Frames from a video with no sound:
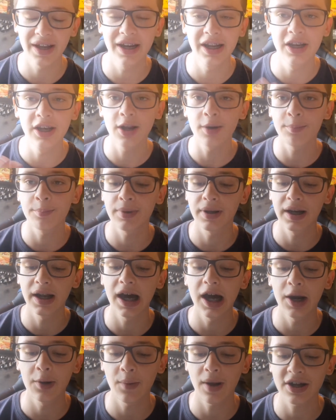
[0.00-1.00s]
and in number
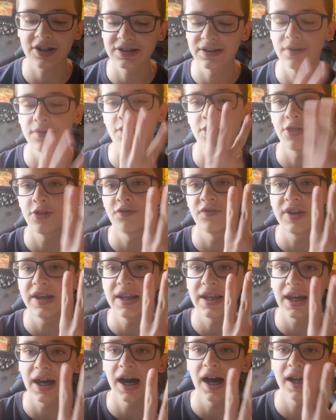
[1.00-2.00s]
9 we actually have
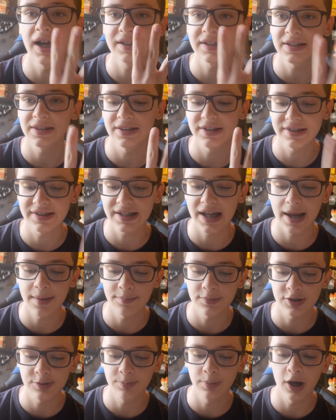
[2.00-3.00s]
3 cards in the
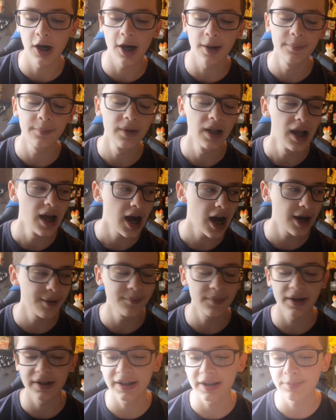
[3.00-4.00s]
same spot.
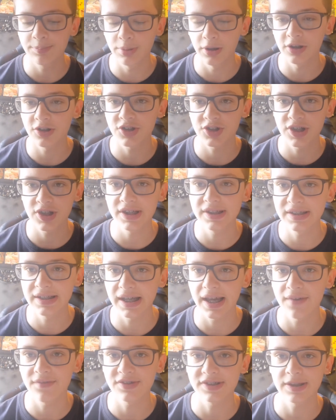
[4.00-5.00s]
I did push these
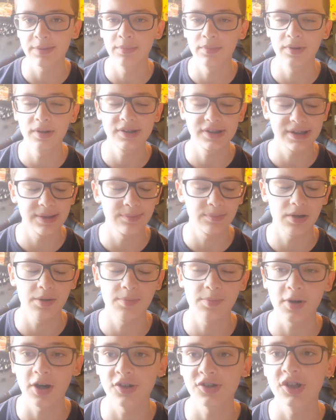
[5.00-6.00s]
together simply
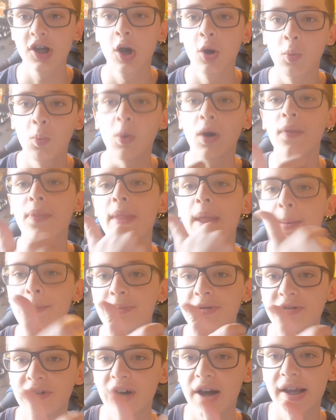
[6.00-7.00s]
because 1, their
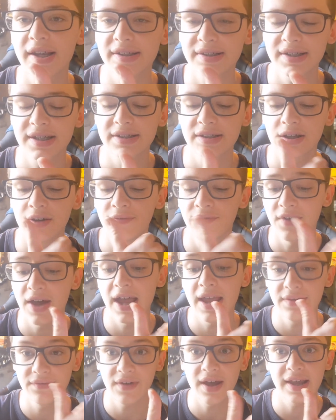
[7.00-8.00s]
prices are
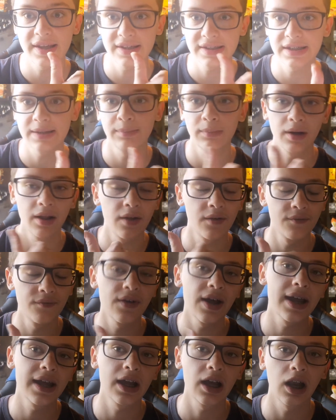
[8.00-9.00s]
very, very similar,
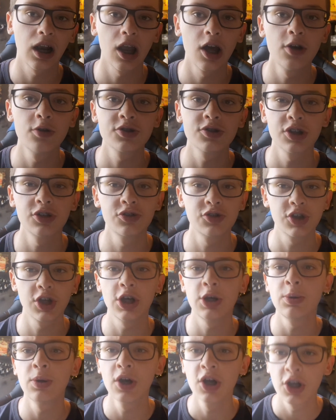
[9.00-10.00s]
very close. And
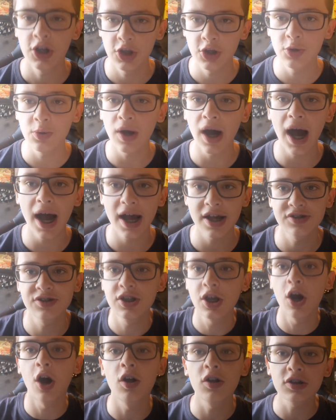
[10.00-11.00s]
2, you guys,
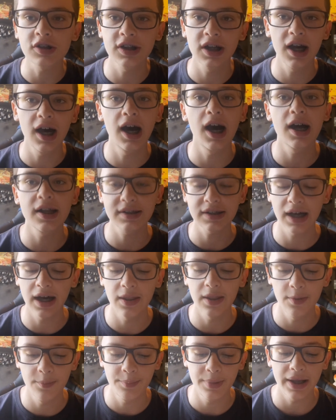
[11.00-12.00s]
the alternate art
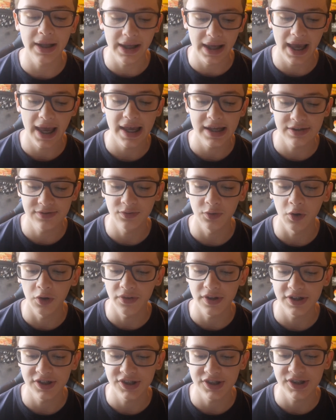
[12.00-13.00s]
are the big hitters for
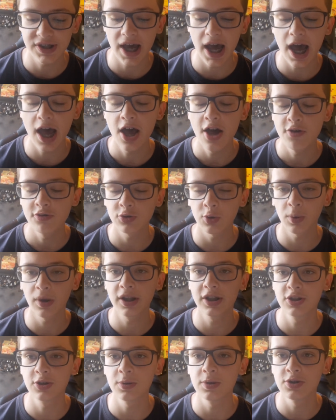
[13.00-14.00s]
this set, so I
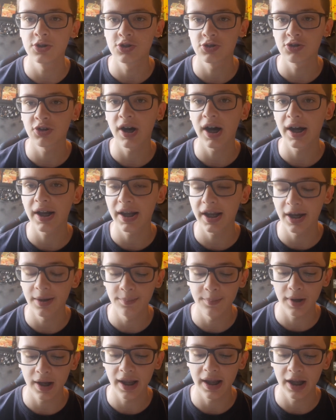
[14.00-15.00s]
wanted to try
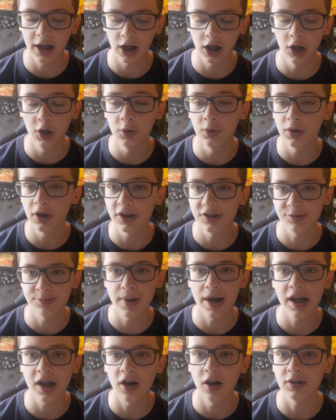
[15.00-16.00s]
and include as
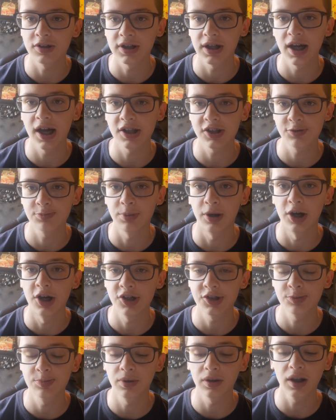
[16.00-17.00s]
many alternate arts as
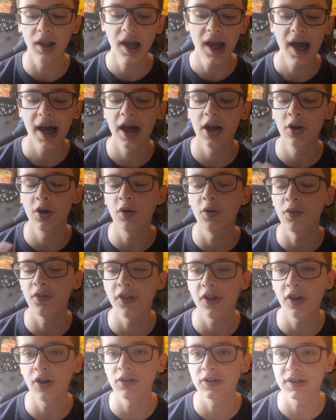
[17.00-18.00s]
possible, and all
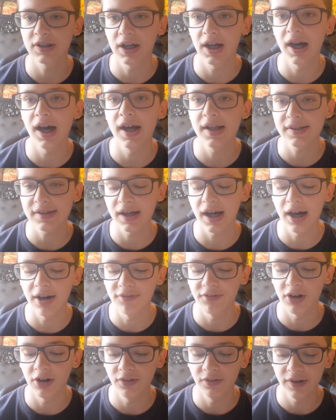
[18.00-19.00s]
the alternate arts
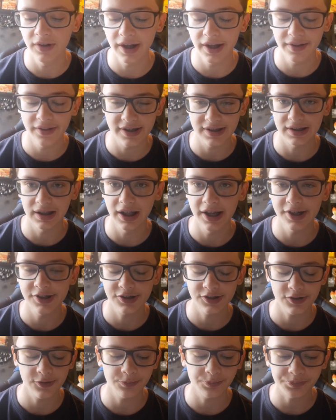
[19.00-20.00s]
are on this
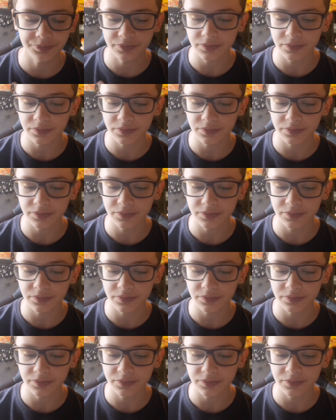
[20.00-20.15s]
list.